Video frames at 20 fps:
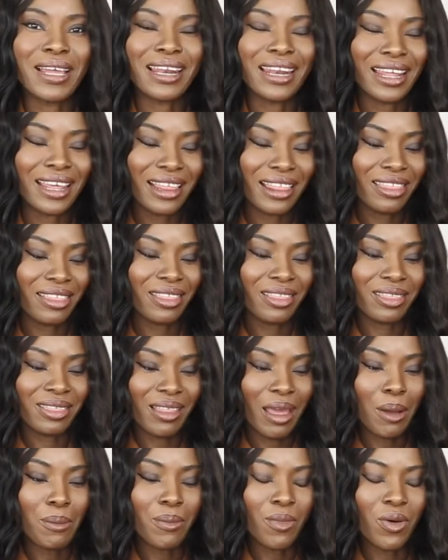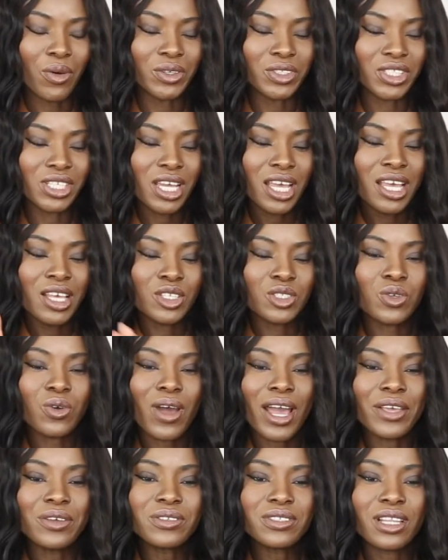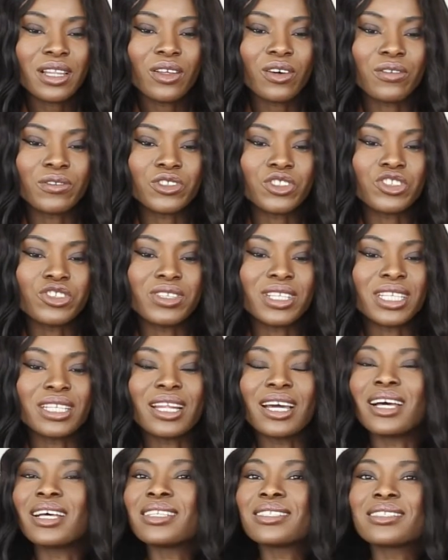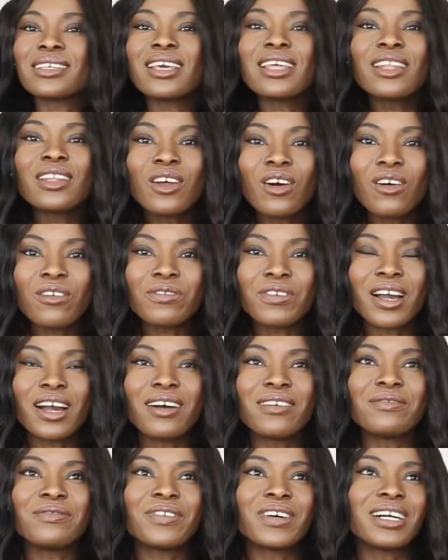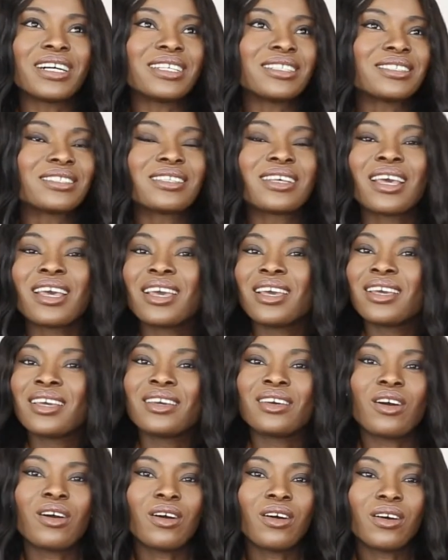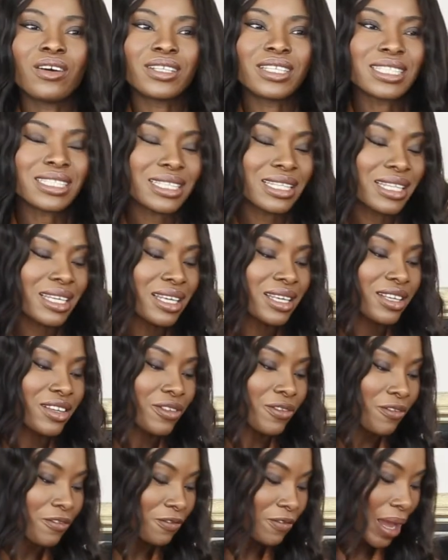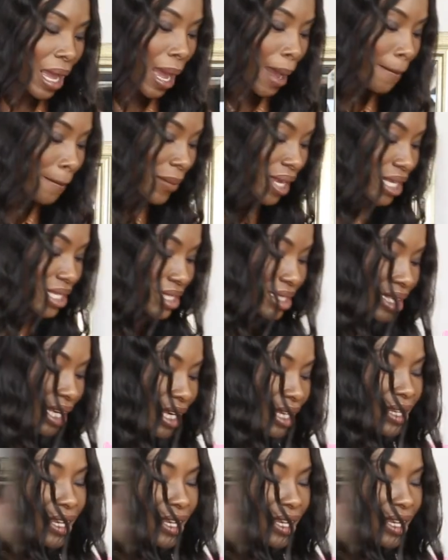leg that much. So I use a lot of trainers, a lot of Canvas. Honestly, amazing.